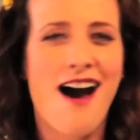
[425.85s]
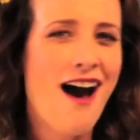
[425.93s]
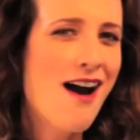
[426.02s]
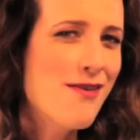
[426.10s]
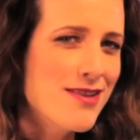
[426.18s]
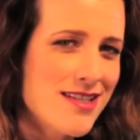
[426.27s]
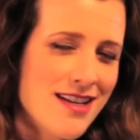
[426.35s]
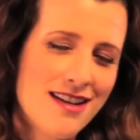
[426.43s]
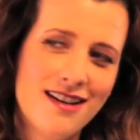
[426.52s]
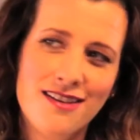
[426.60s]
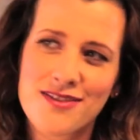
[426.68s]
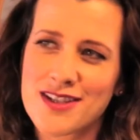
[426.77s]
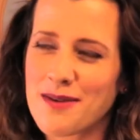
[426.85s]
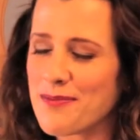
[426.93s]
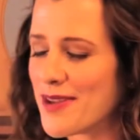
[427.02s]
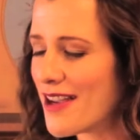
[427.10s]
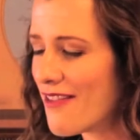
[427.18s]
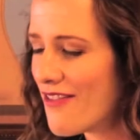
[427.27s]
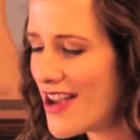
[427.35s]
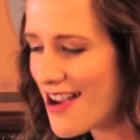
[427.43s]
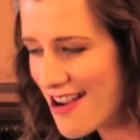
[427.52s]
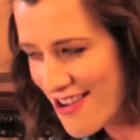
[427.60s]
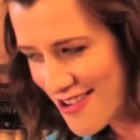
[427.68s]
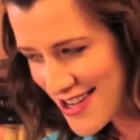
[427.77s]
I was thinking of something
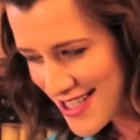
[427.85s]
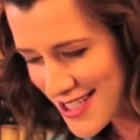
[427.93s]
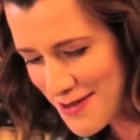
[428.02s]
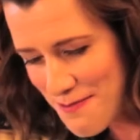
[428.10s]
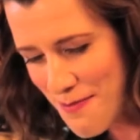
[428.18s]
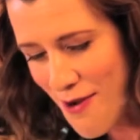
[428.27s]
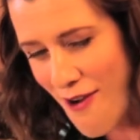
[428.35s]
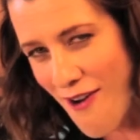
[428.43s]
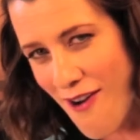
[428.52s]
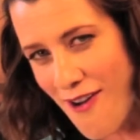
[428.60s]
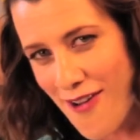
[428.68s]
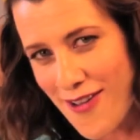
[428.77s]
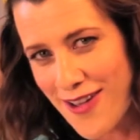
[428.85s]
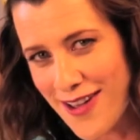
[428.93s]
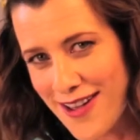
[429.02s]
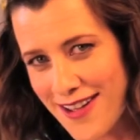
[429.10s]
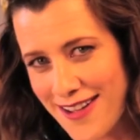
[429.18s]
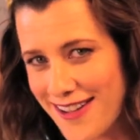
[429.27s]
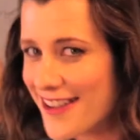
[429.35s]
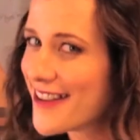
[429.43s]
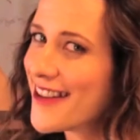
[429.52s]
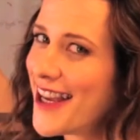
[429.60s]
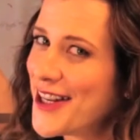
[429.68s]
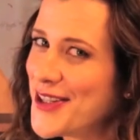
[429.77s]
very small.
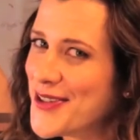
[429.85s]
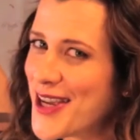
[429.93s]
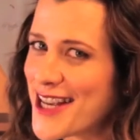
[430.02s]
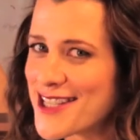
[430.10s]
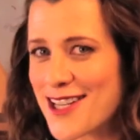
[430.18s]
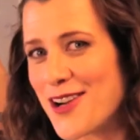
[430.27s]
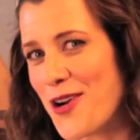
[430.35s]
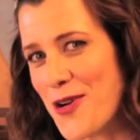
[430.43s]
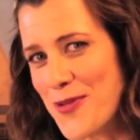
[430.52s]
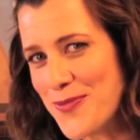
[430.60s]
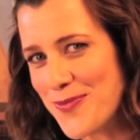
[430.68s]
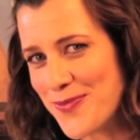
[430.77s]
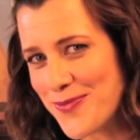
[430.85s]
Can you guess at home?